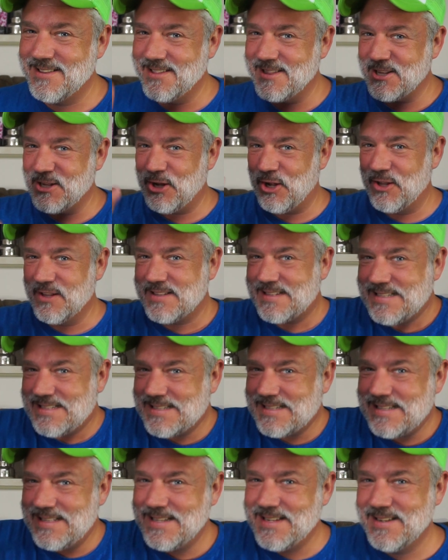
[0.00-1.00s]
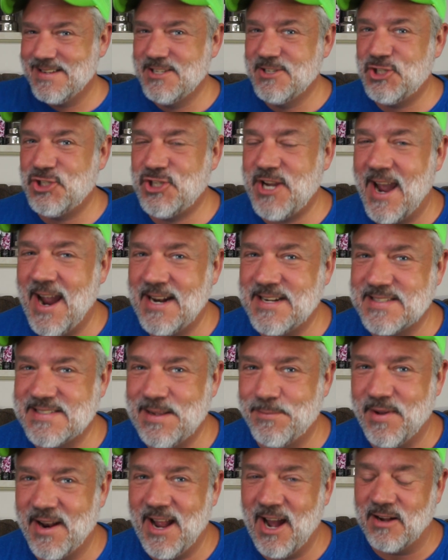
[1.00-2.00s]
Look. Shade to
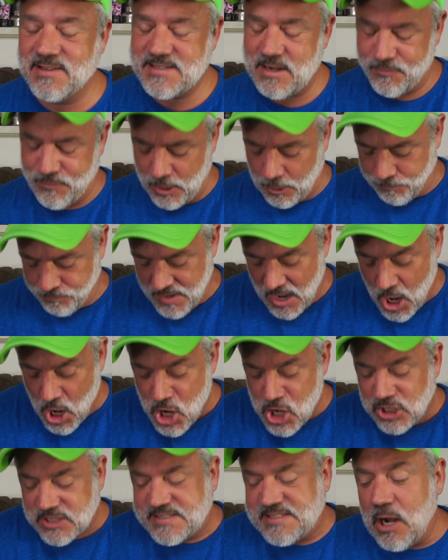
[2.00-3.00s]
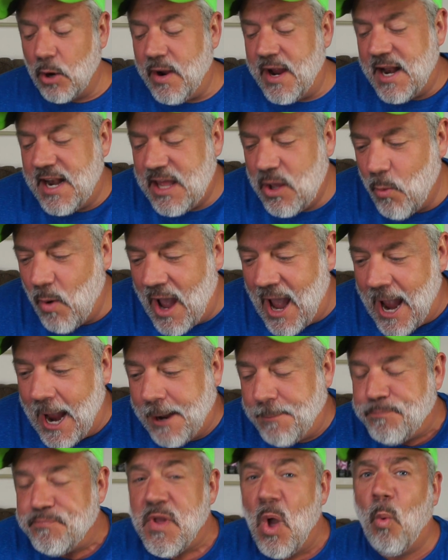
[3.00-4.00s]
somebody else out there. So
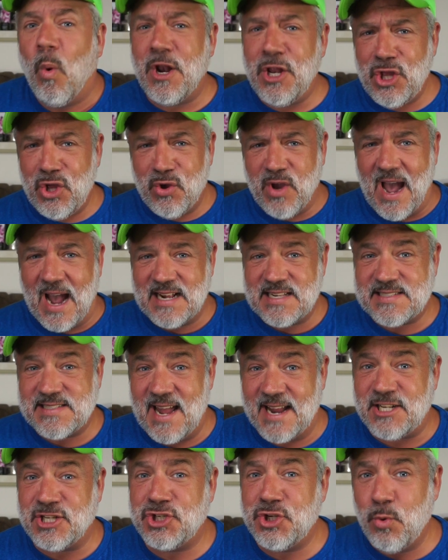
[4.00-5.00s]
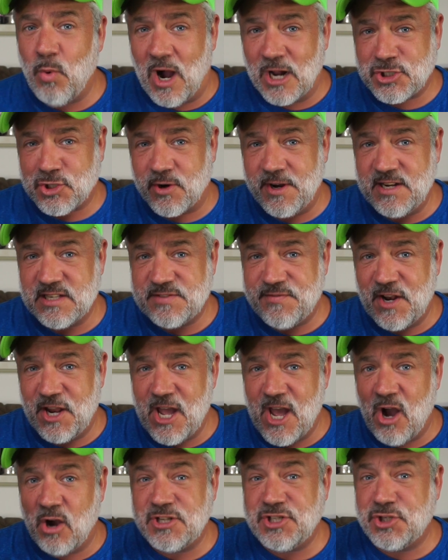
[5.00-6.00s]
anyway, what do you guys think? Did you watch Karina's
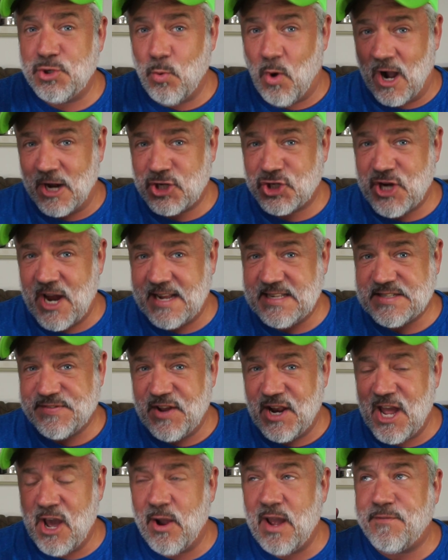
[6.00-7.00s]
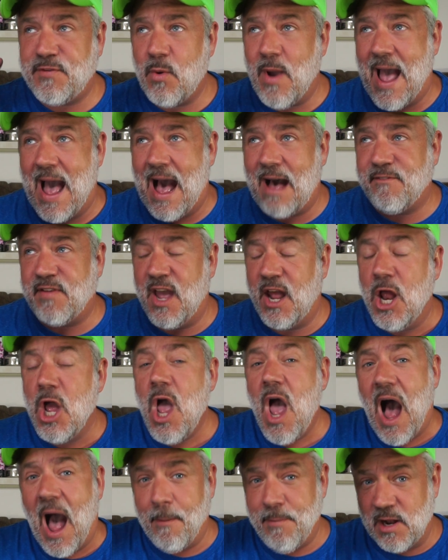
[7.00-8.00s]
video? Did you watch Shane's video? If you haven't,
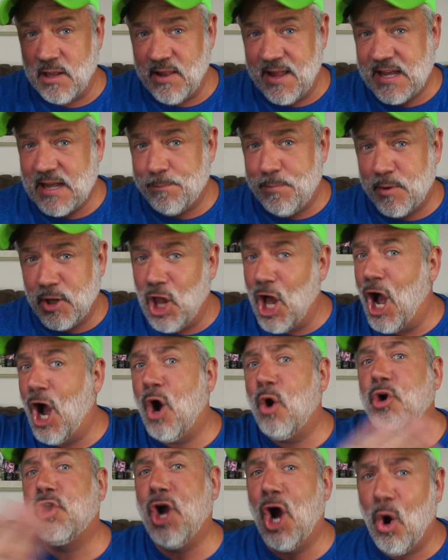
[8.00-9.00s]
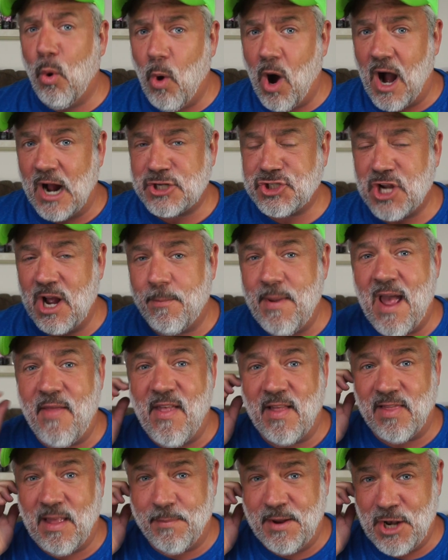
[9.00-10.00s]
I'm gonna link it below. Go watch them and
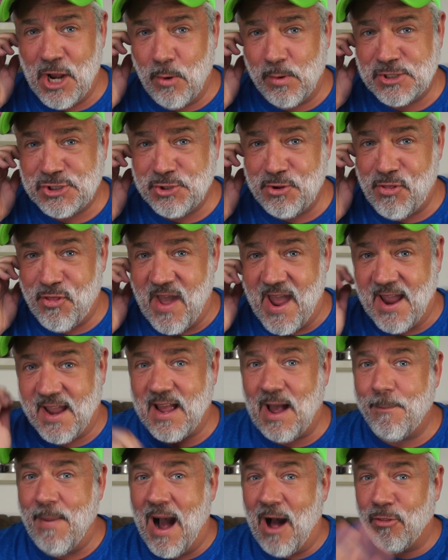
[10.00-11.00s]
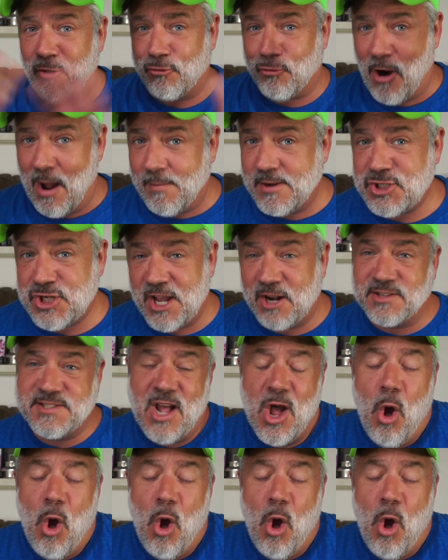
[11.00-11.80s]
then let me know what you think about the drama channels.